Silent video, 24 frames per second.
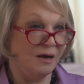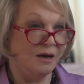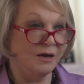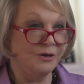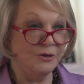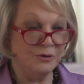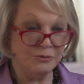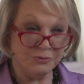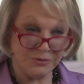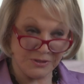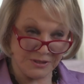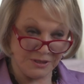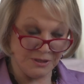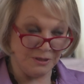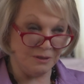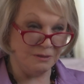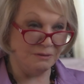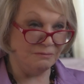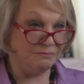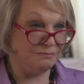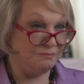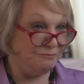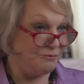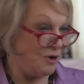are you
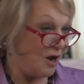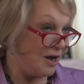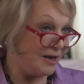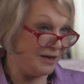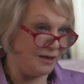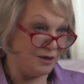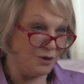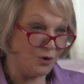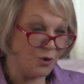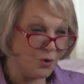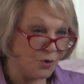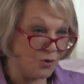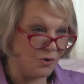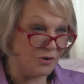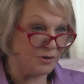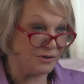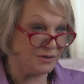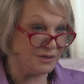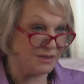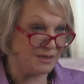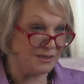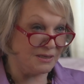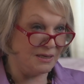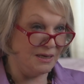still riding a
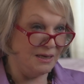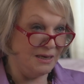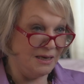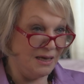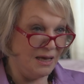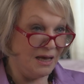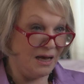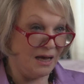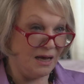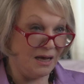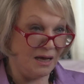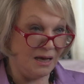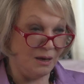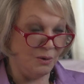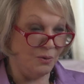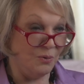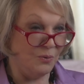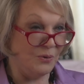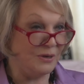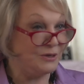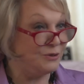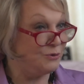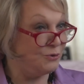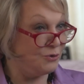horse uh,
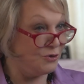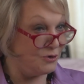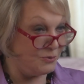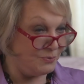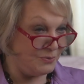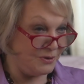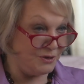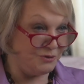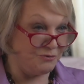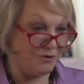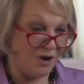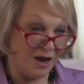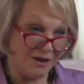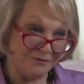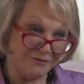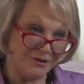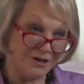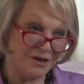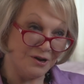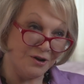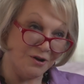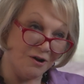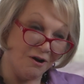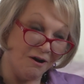when you could be
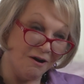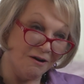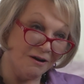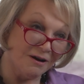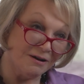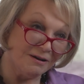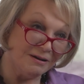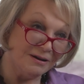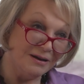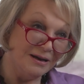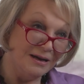driving a car?